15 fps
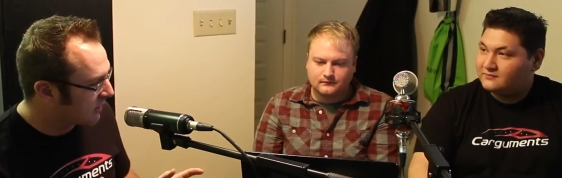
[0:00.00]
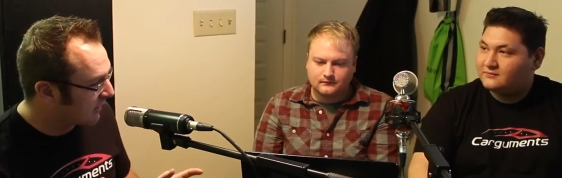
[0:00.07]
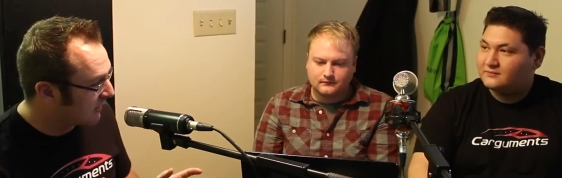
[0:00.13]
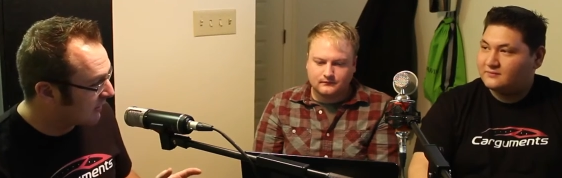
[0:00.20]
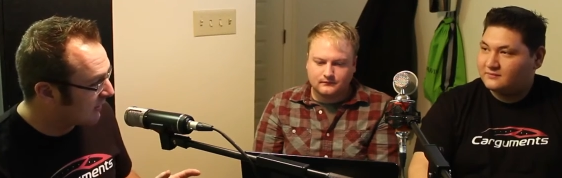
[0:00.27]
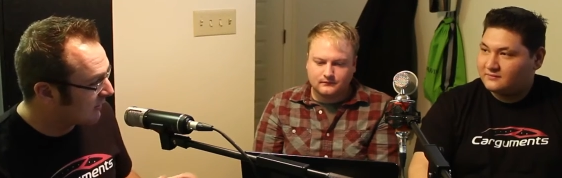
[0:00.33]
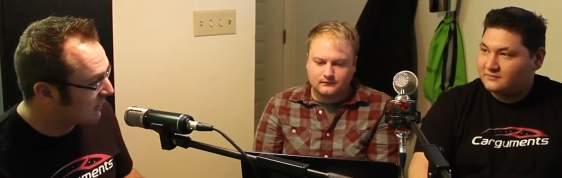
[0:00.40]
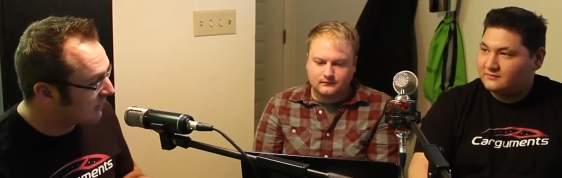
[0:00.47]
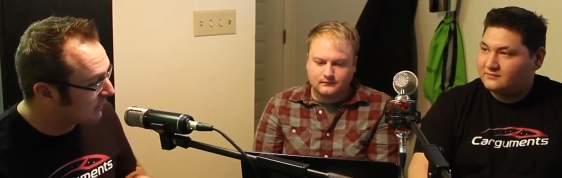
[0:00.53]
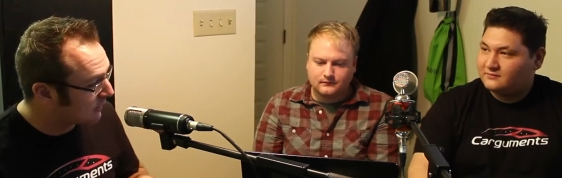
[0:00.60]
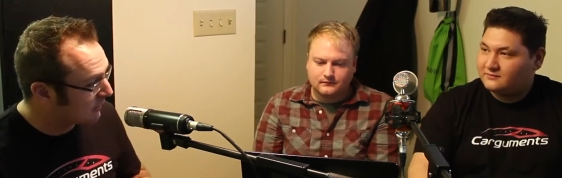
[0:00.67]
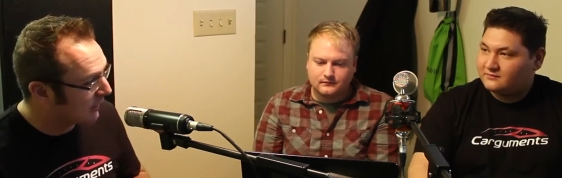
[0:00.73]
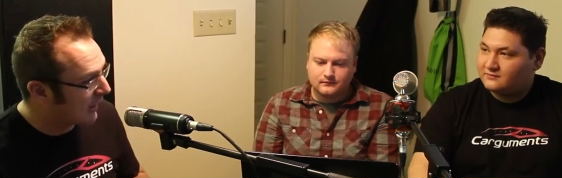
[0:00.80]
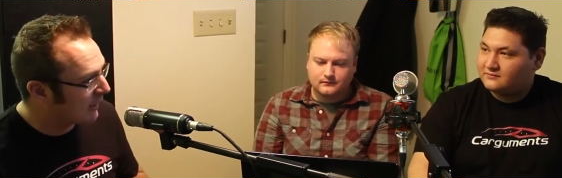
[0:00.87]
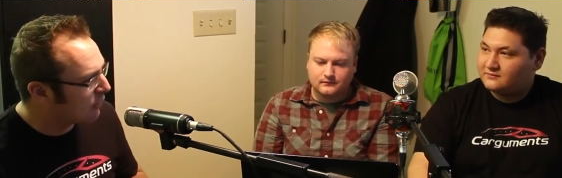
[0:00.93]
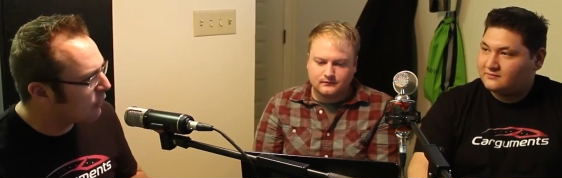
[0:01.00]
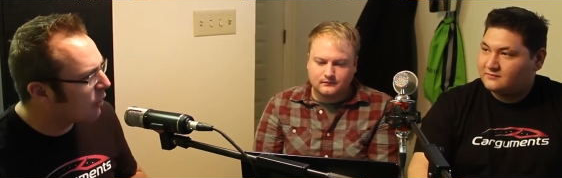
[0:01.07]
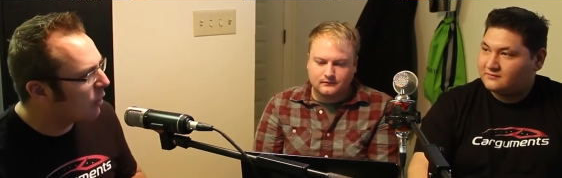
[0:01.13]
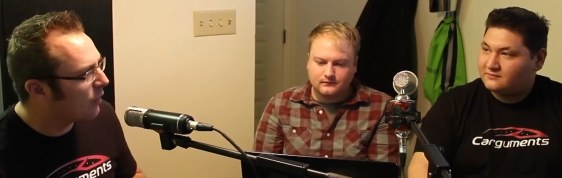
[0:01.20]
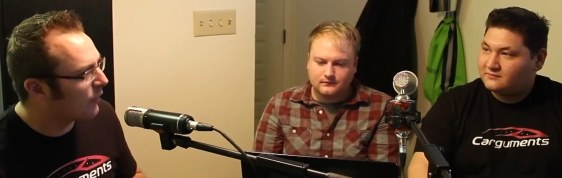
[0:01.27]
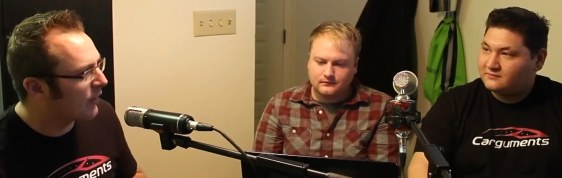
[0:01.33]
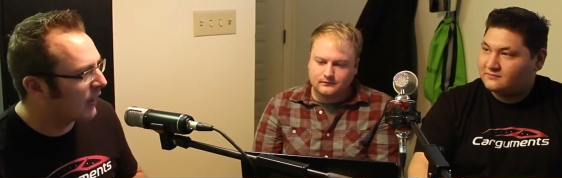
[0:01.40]
Speaker 1: and since it's I don't
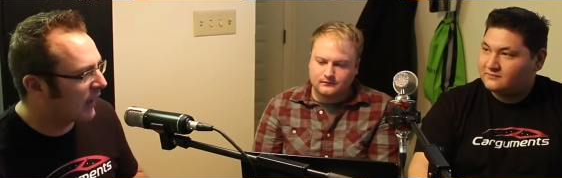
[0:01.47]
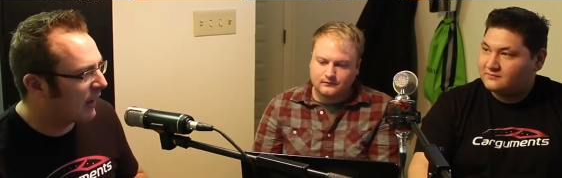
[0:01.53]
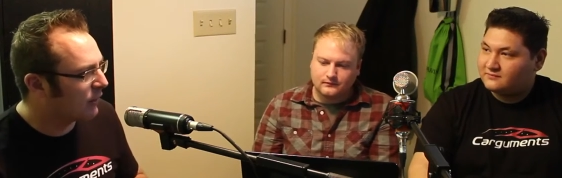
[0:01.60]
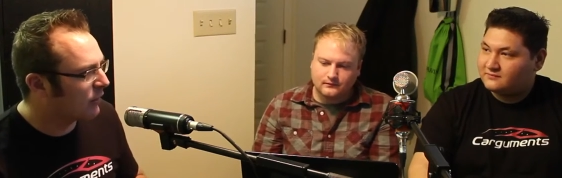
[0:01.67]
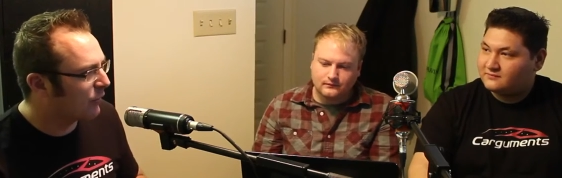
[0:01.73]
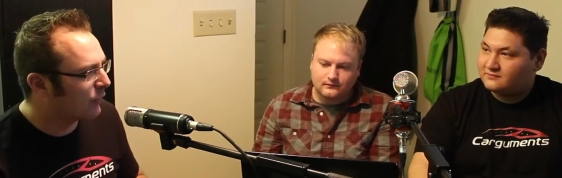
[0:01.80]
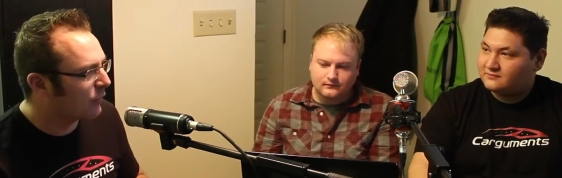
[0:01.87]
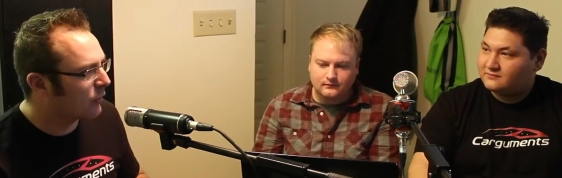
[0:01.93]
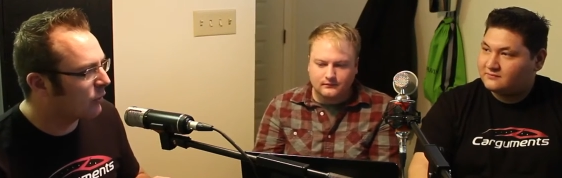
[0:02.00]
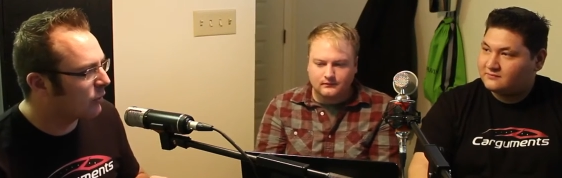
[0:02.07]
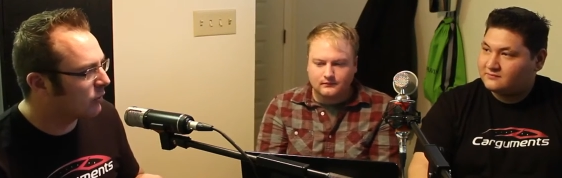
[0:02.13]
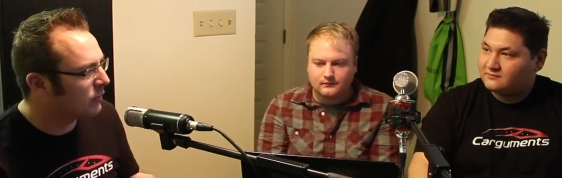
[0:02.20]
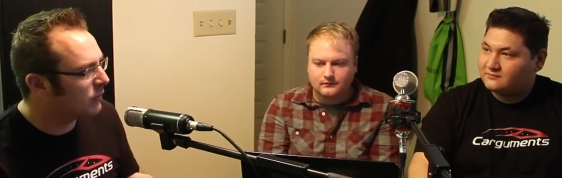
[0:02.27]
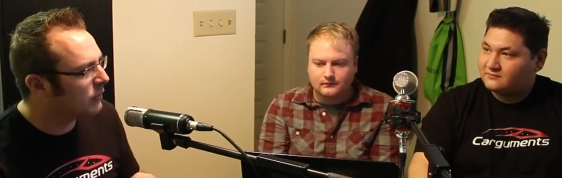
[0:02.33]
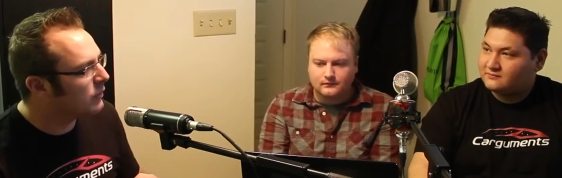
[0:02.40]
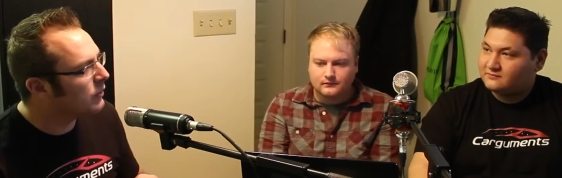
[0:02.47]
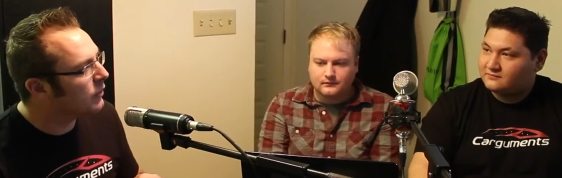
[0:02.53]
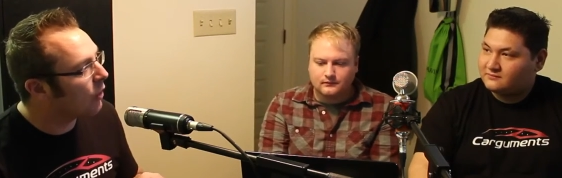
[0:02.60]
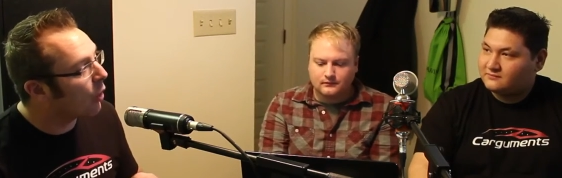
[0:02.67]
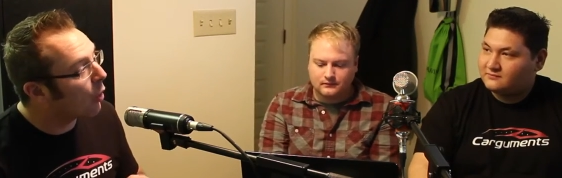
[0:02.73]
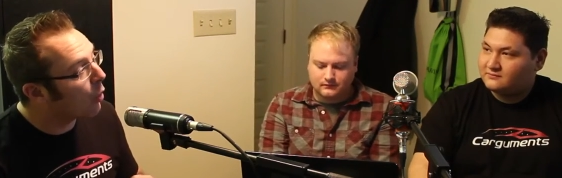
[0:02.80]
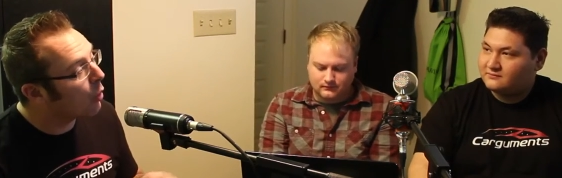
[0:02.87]
know if it counts for
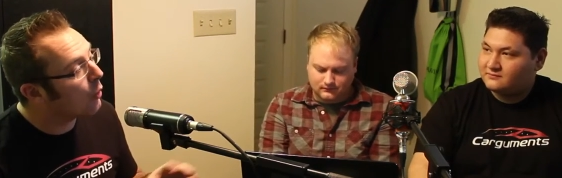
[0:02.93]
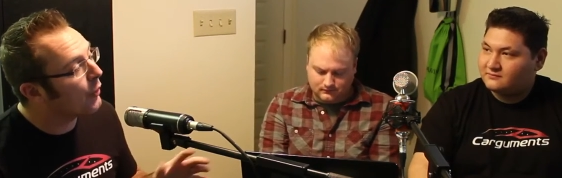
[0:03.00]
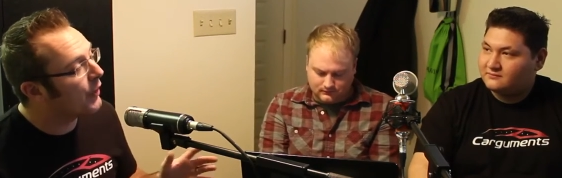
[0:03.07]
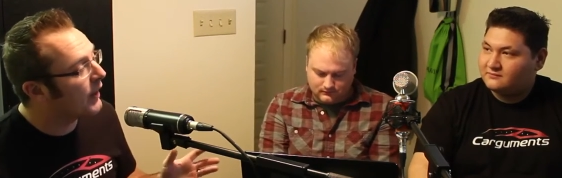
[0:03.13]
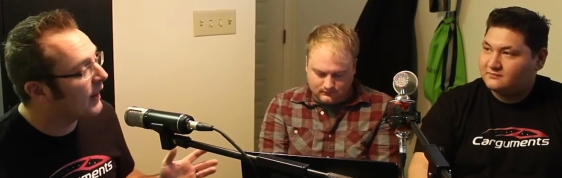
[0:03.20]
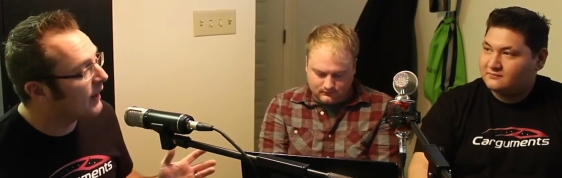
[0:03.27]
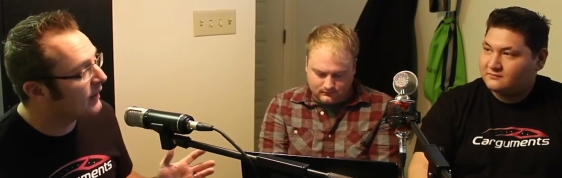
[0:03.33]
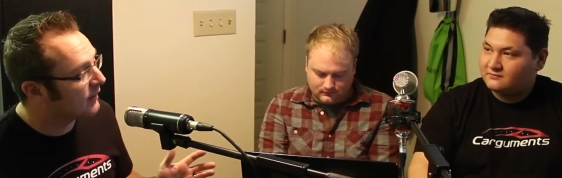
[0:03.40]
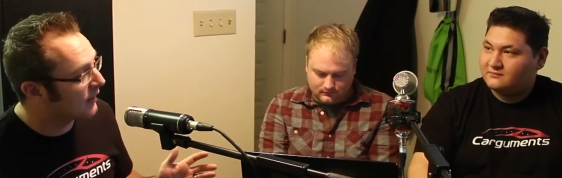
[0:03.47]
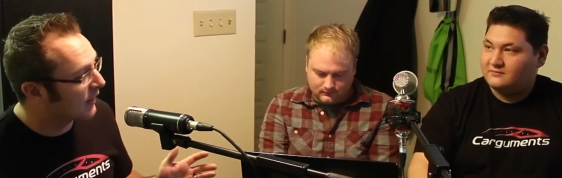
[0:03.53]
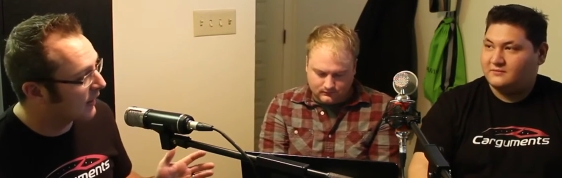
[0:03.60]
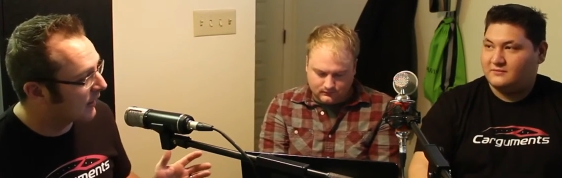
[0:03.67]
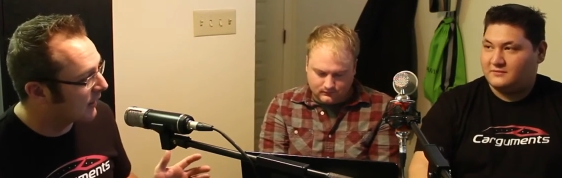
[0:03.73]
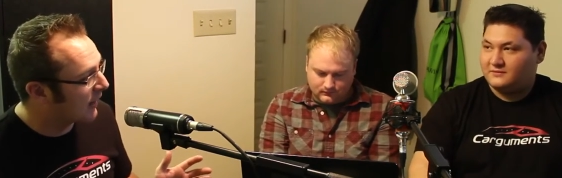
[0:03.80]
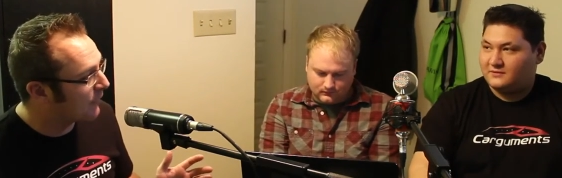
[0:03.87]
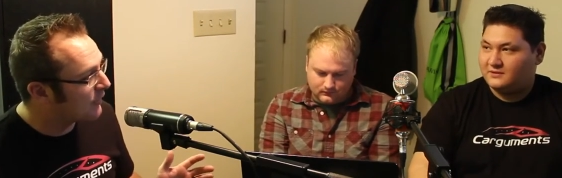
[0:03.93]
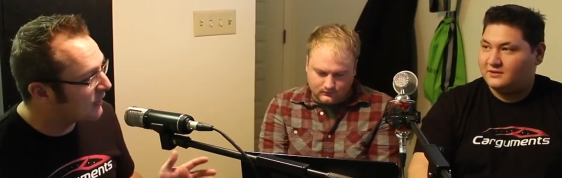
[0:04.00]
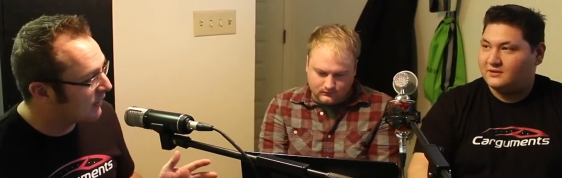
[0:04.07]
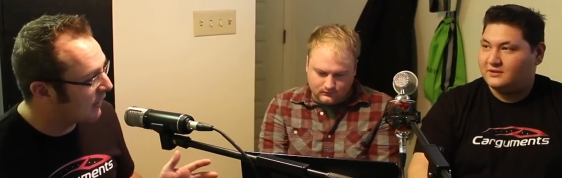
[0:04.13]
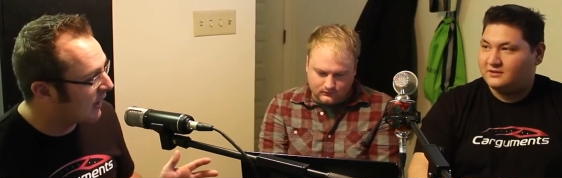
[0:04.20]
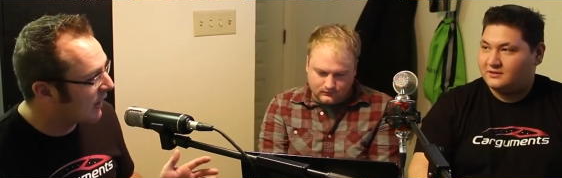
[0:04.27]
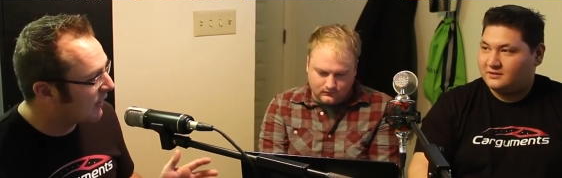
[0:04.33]
the whole thing as like
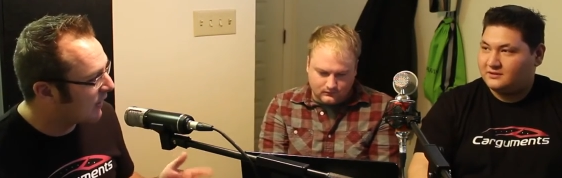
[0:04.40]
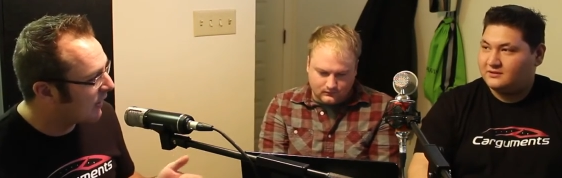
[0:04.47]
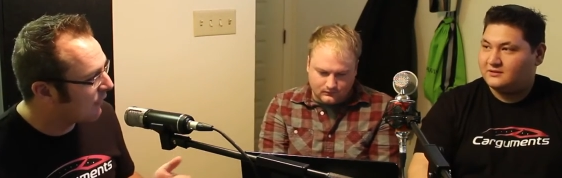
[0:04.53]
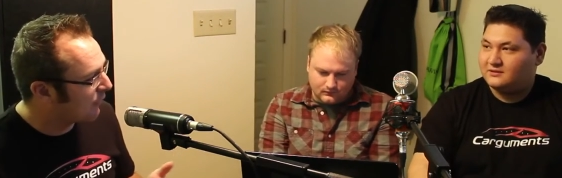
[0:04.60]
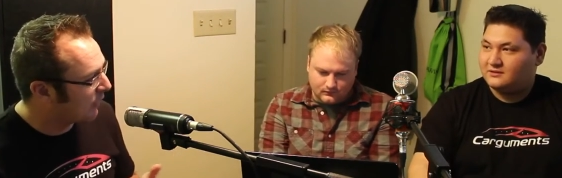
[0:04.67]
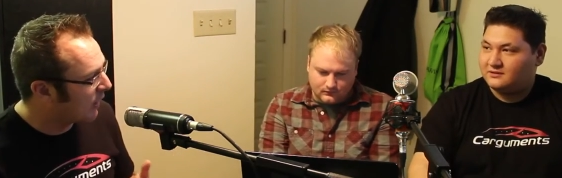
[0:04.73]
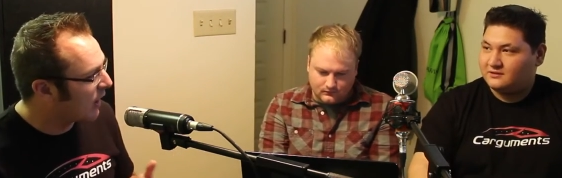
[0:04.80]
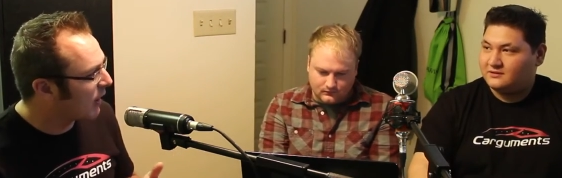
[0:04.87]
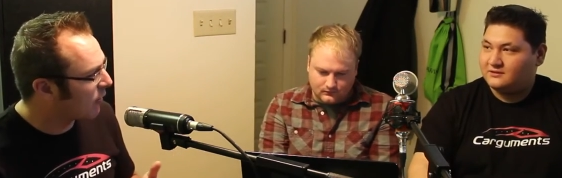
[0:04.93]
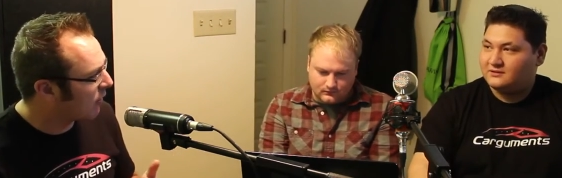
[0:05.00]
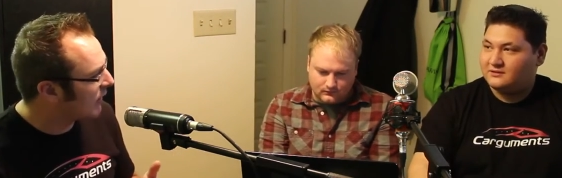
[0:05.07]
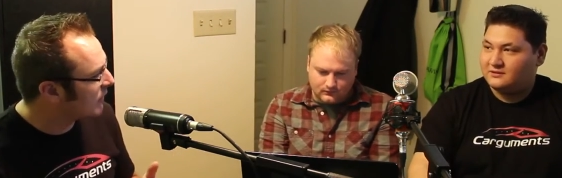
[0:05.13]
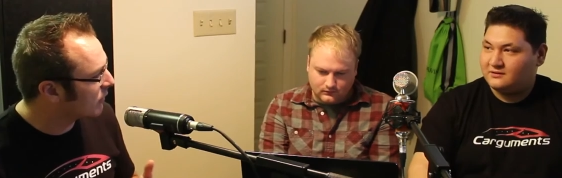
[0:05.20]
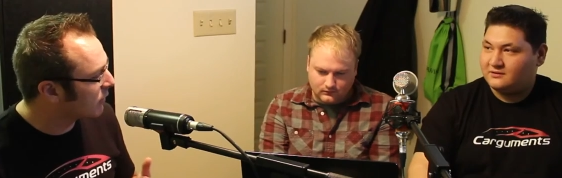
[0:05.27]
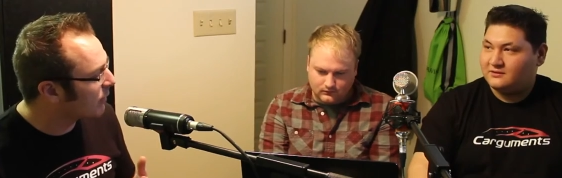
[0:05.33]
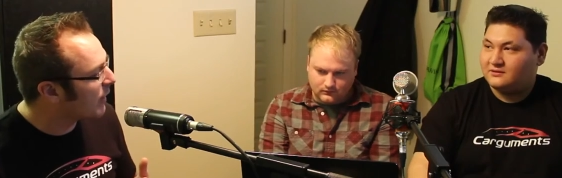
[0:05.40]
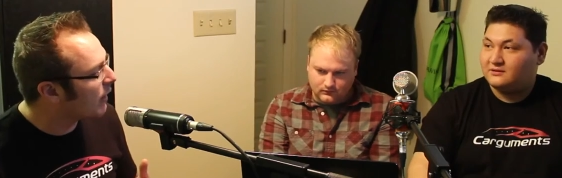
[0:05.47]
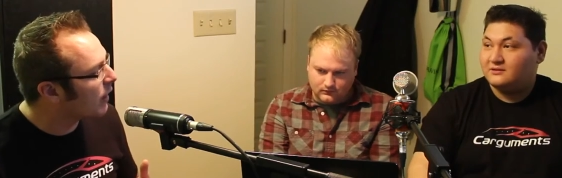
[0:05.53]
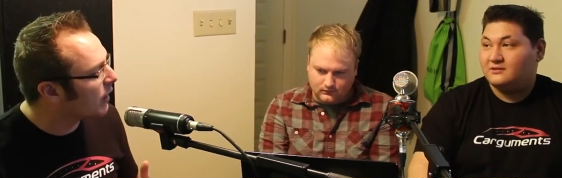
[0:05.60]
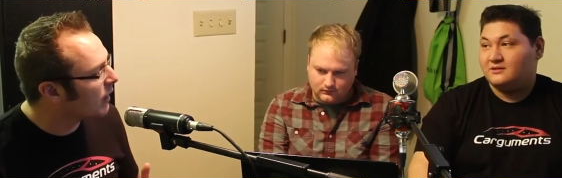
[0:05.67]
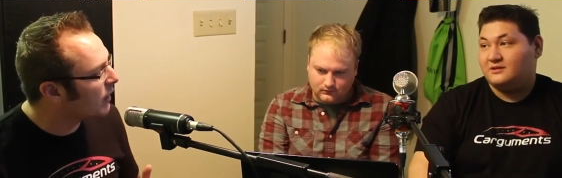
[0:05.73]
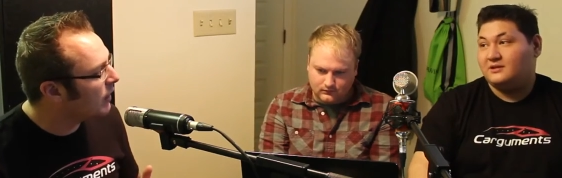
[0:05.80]
FCA, yeah. that Fiat Chrysler
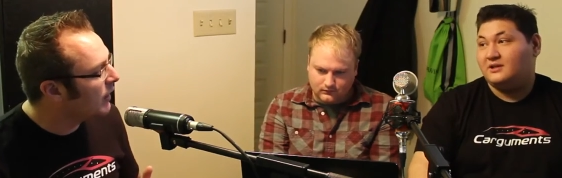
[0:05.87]
America.